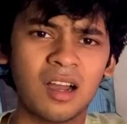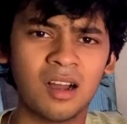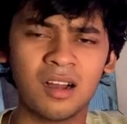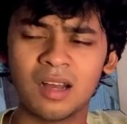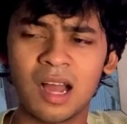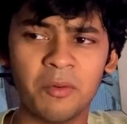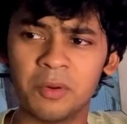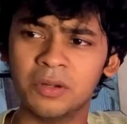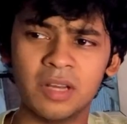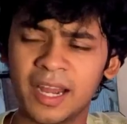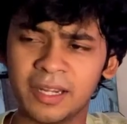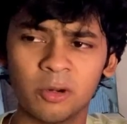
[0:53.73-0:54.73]
Uh, I
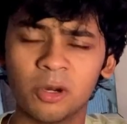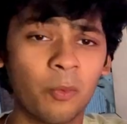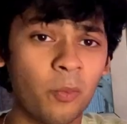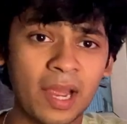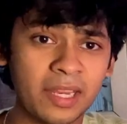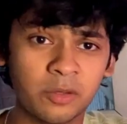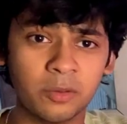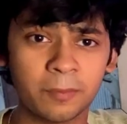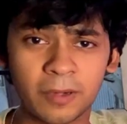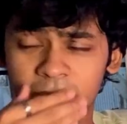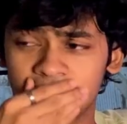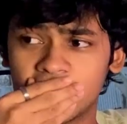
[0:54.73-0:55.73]
would, I don't know why you
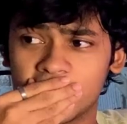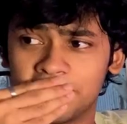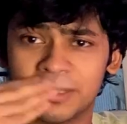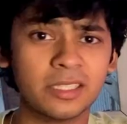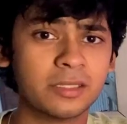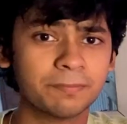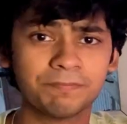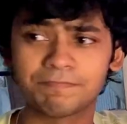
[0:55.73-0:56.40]
would prefer tea, but